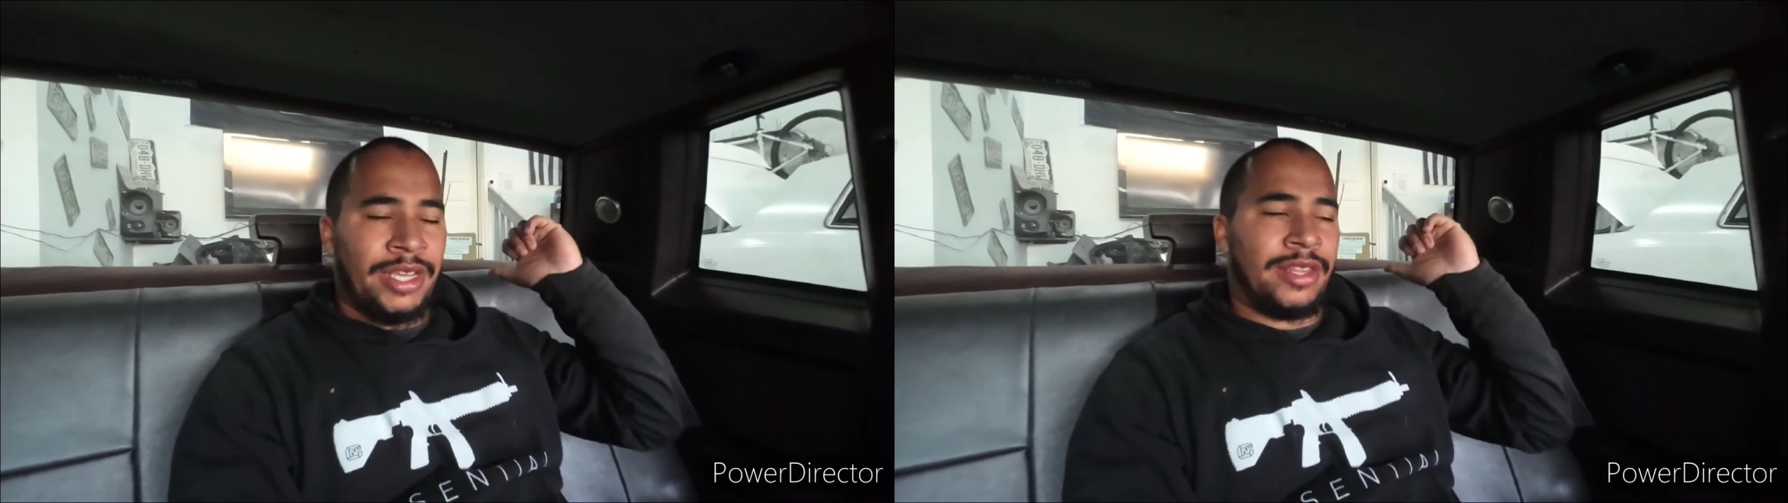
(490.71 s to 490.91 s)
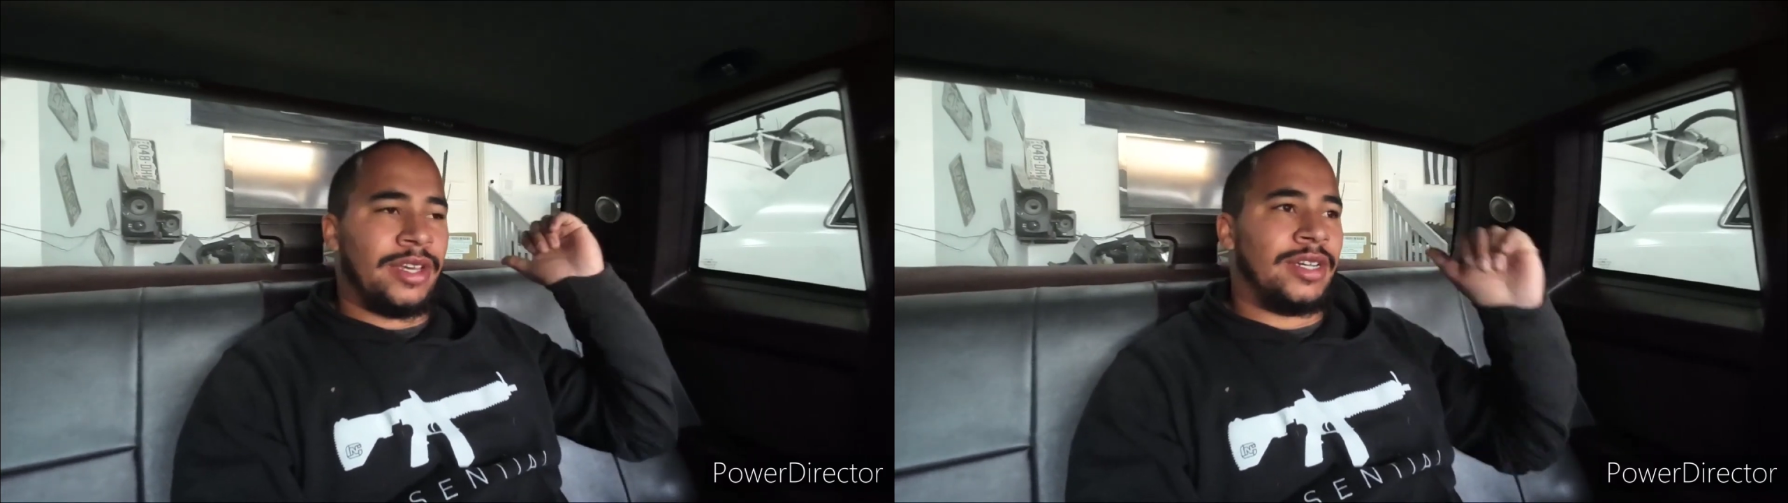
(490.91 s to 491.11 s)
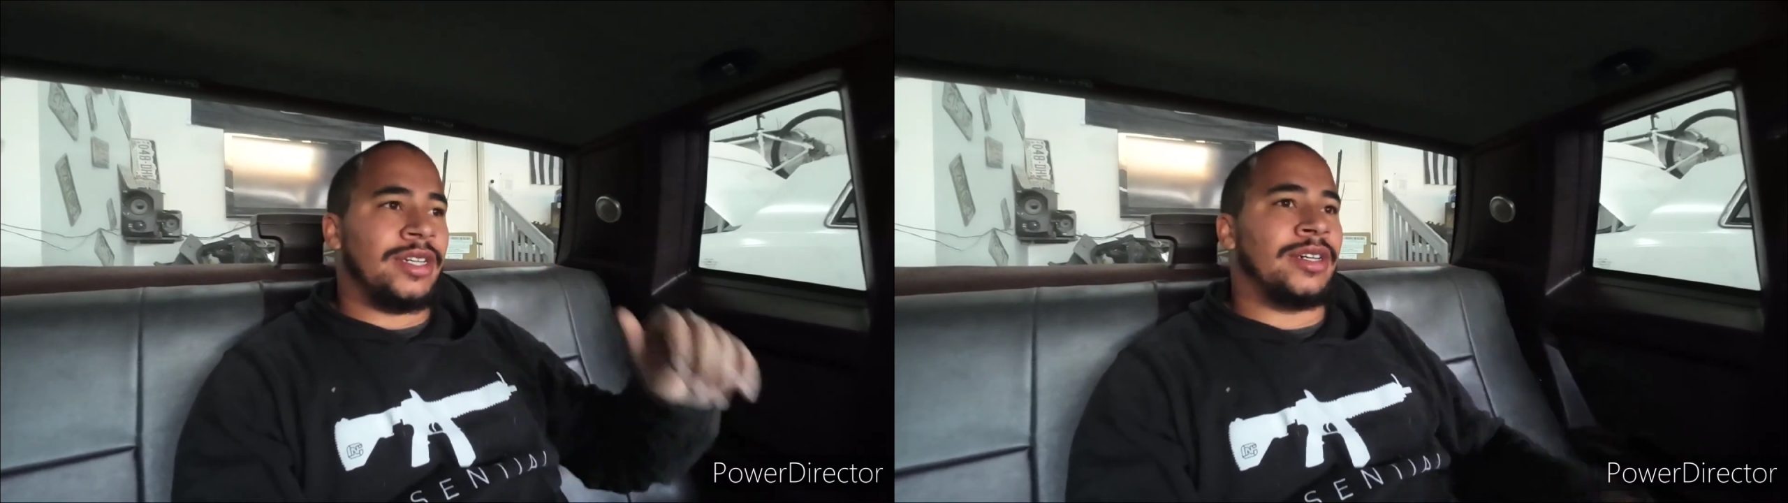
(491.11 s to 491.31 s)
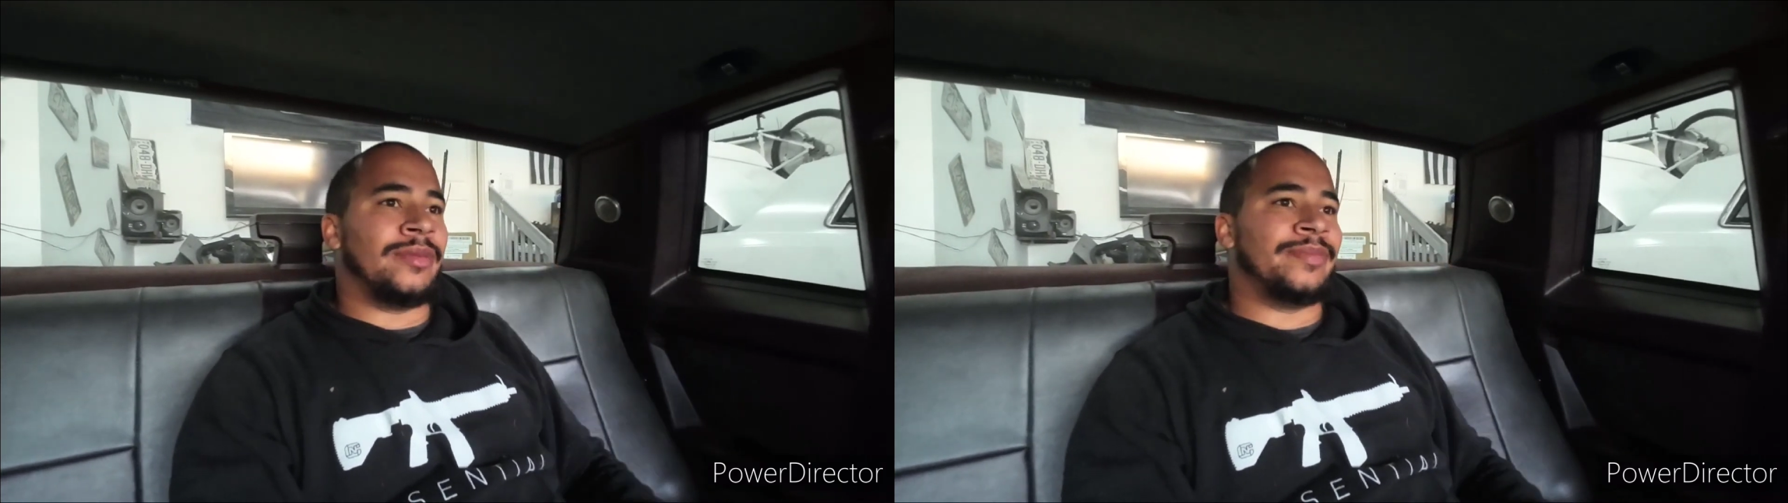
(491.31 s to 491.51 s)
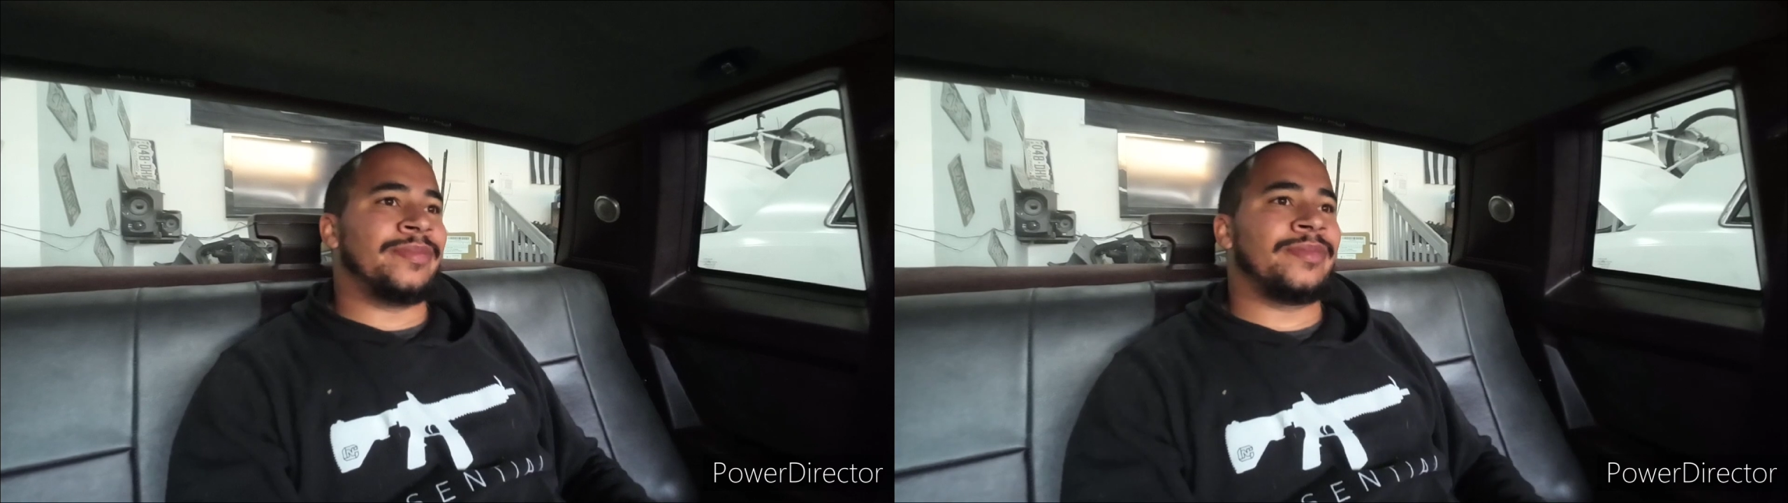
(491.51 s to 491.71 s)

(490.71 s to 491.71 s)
of the